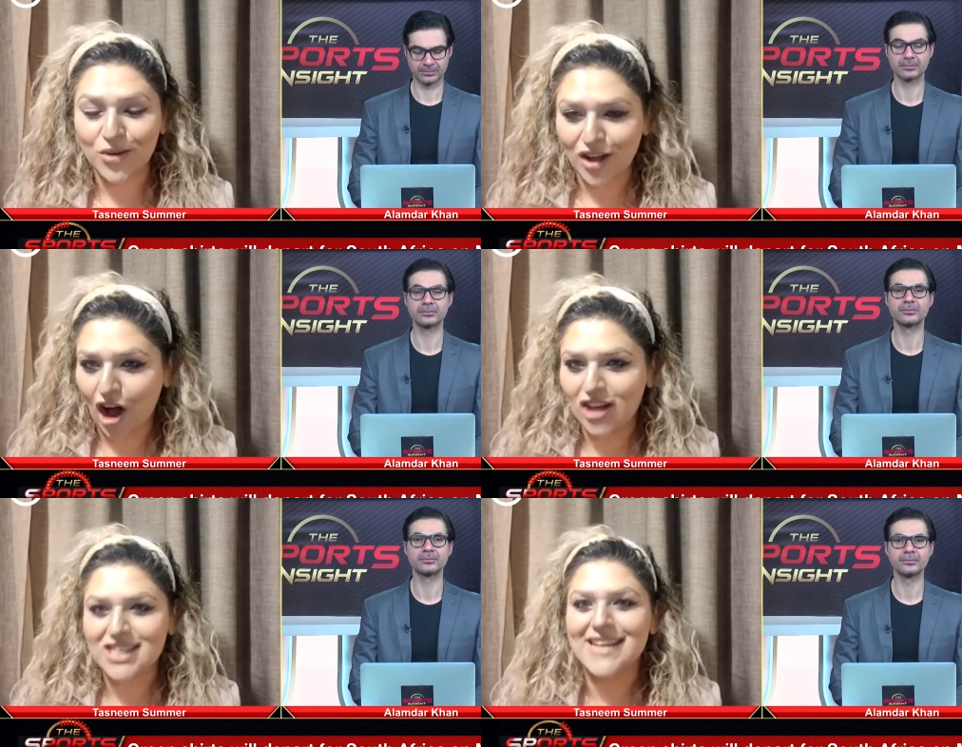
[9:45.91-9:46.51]

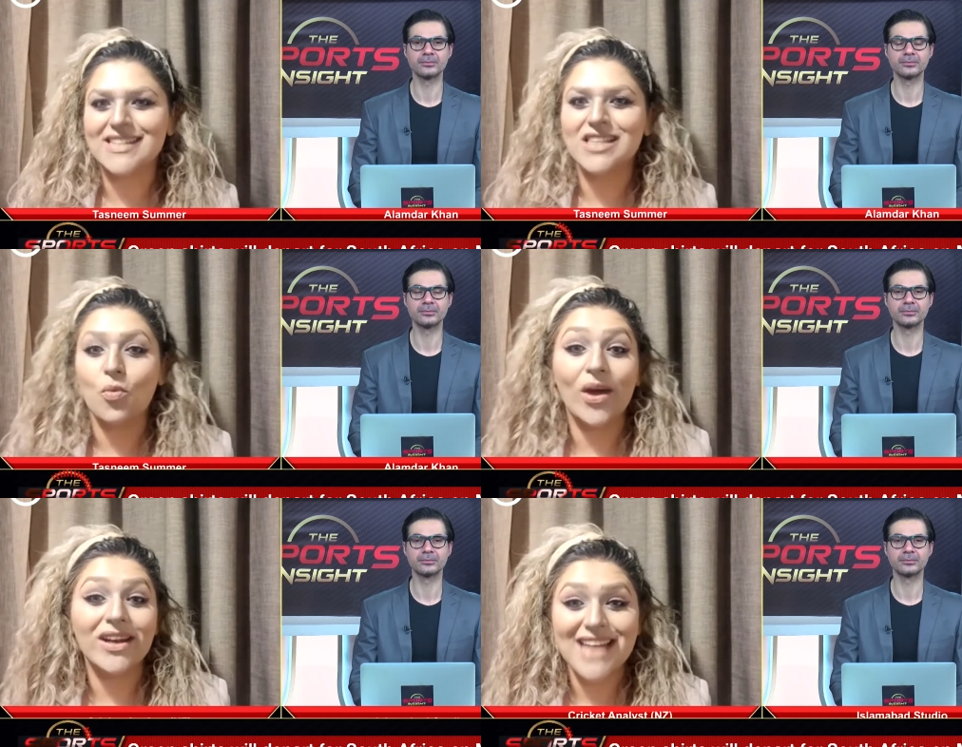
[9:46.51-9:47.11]
Speaker 1: contest that
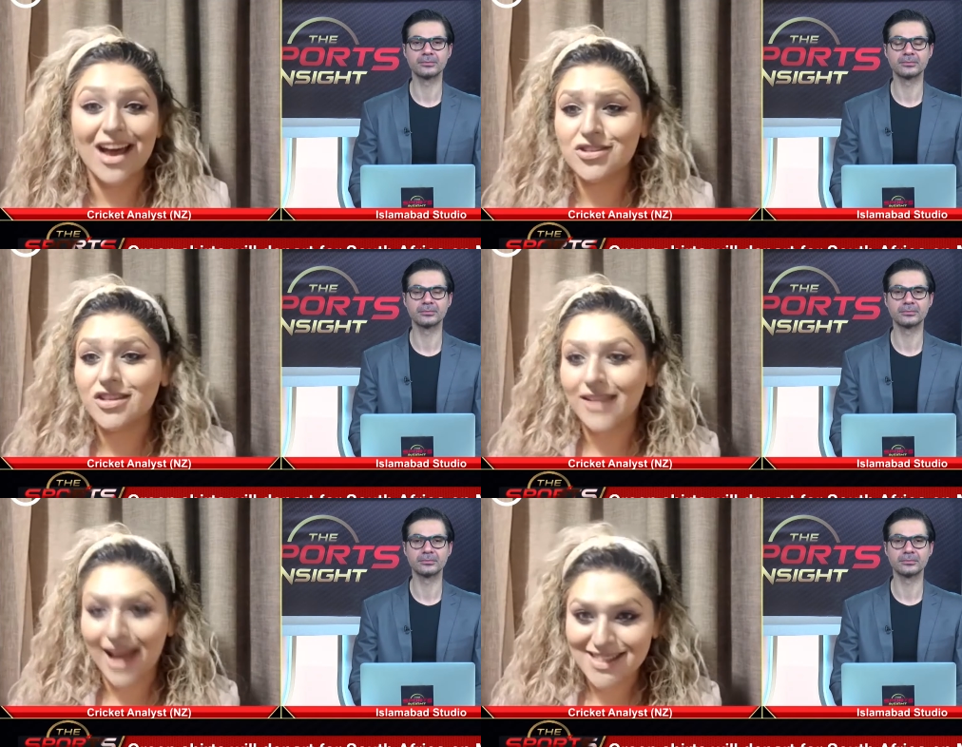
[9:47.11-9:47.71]
went down to the
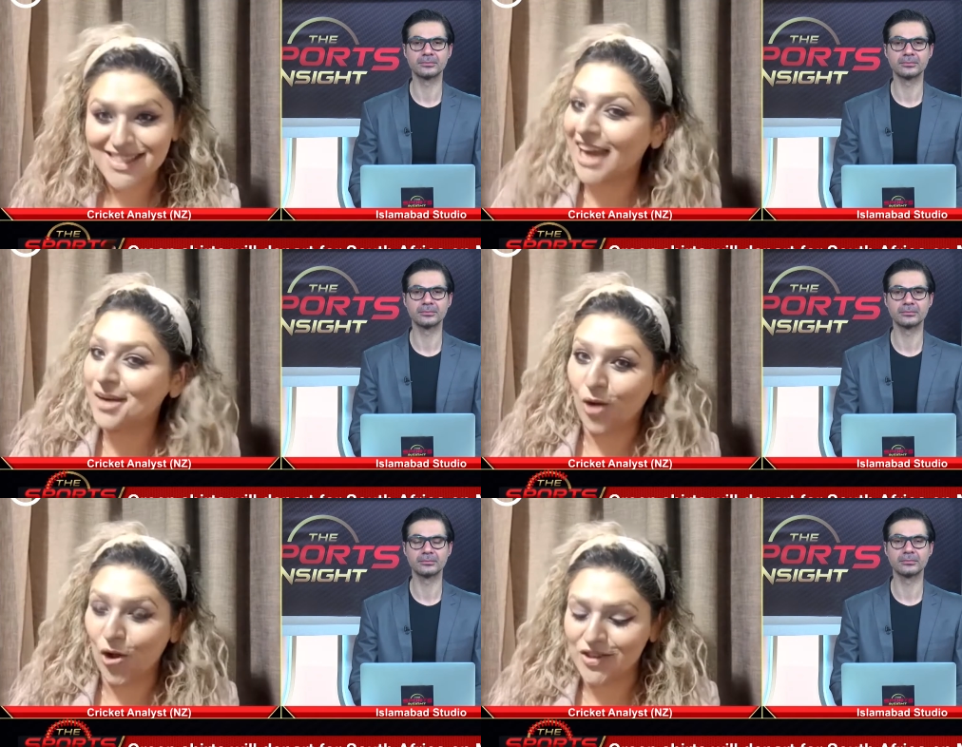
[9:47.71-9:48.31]
last 10
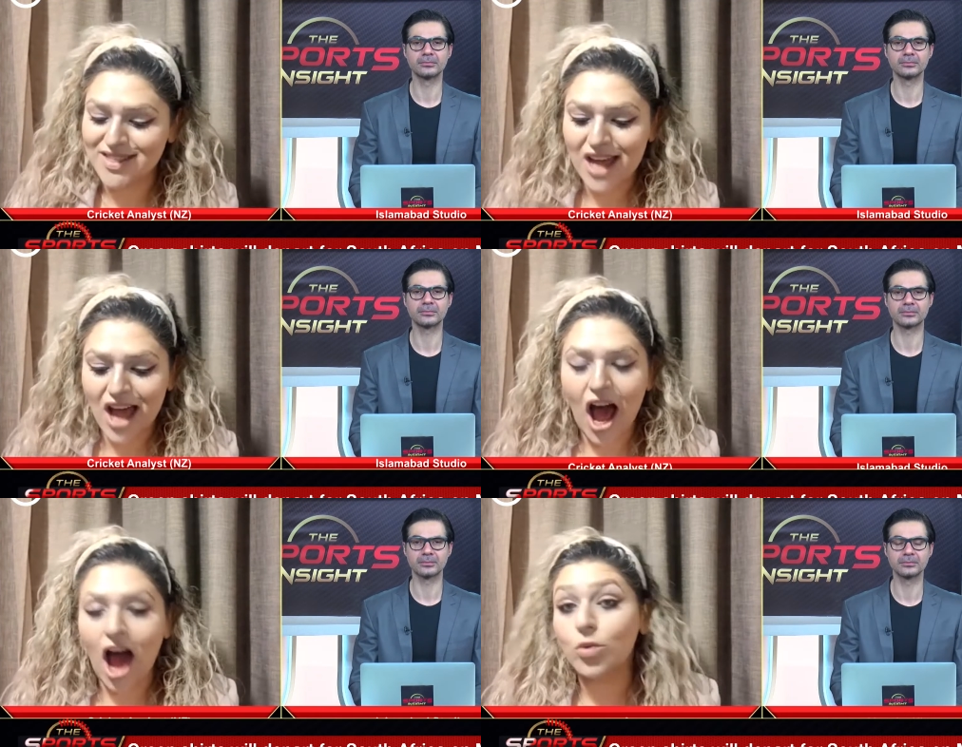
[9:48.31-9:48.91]
balls,
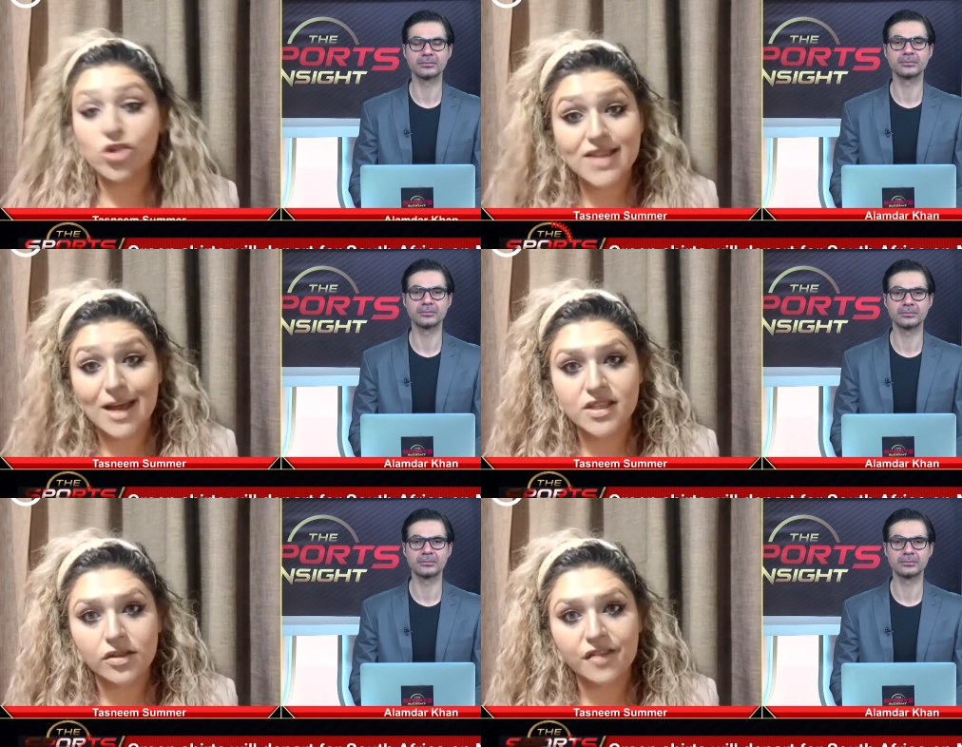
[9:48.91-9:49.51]
which is
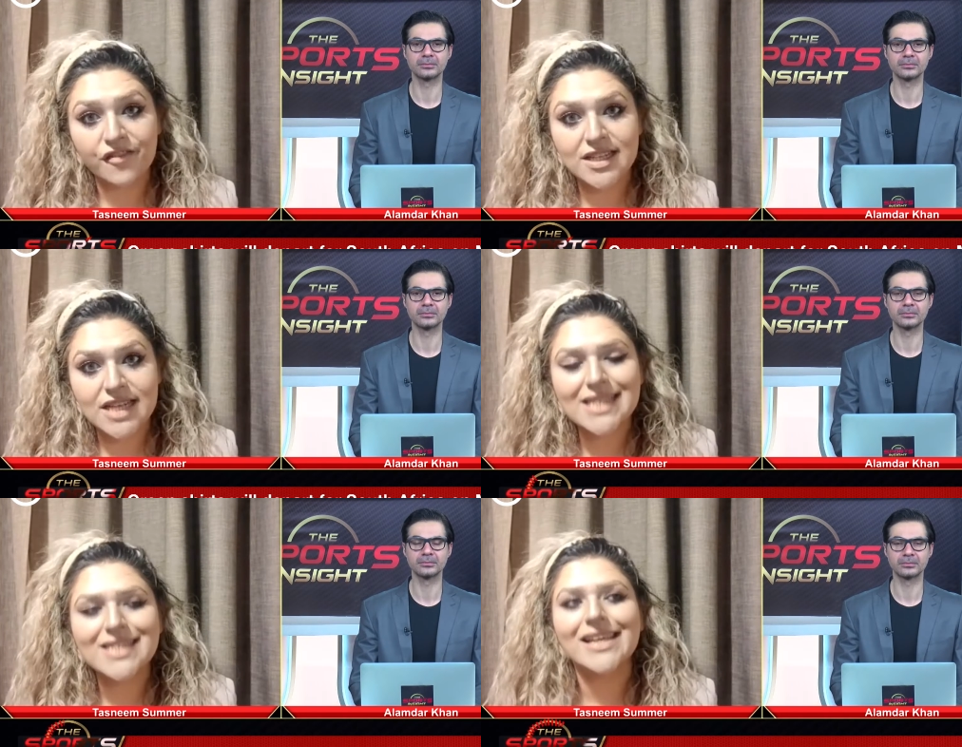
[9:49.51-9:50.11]
absolutely
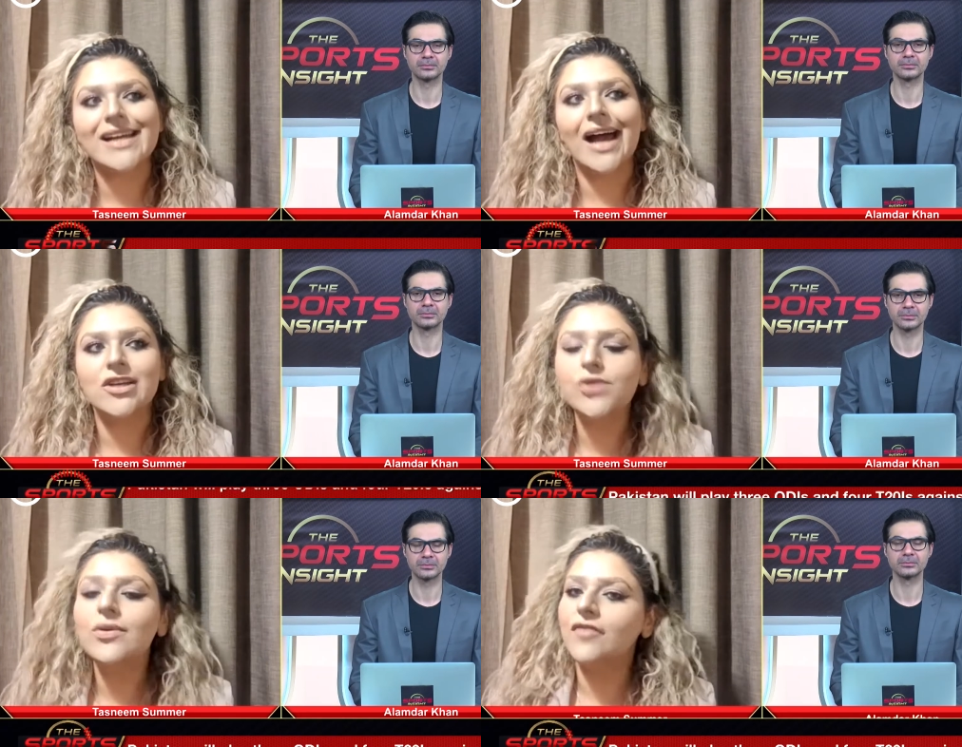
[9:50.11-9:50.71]
fantastic. I
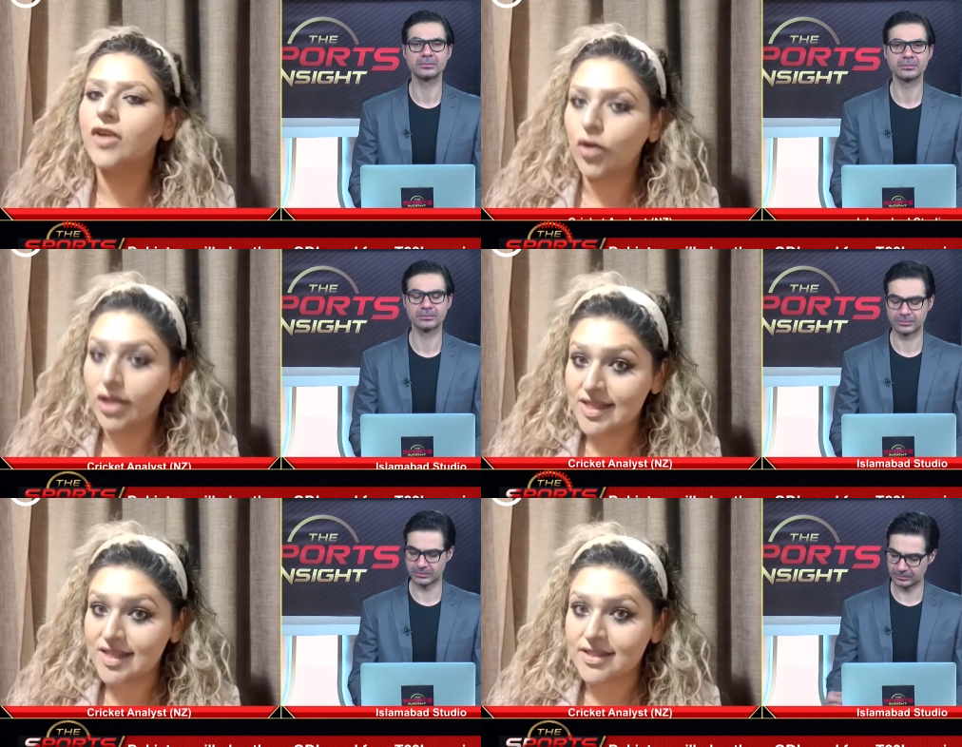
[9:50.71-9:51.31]
do have a
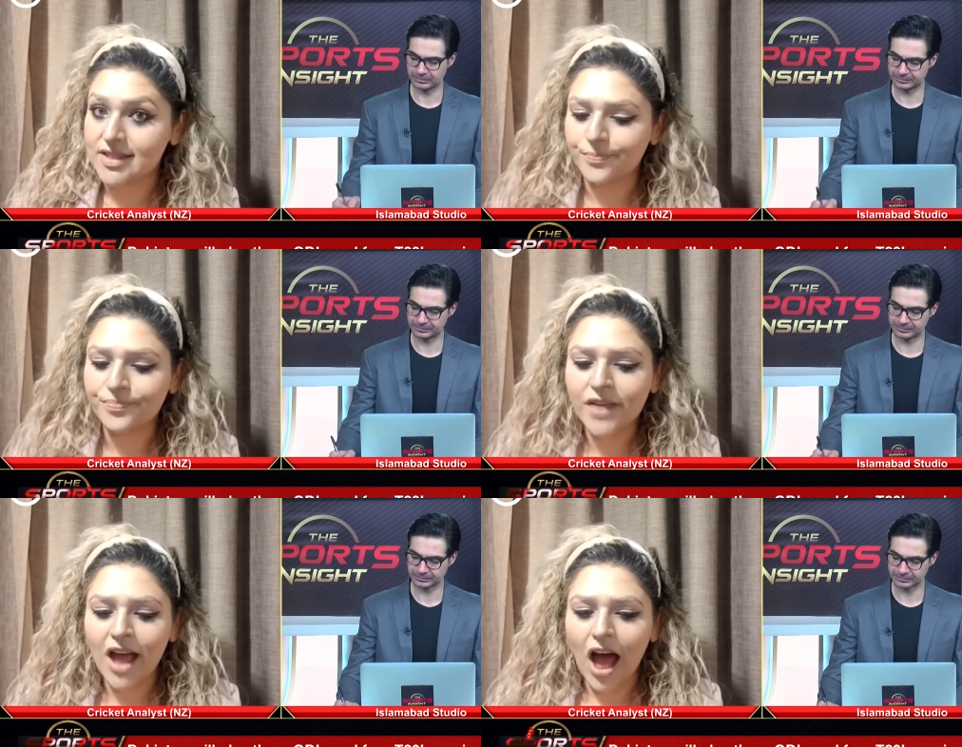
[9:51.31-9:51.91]
criticism,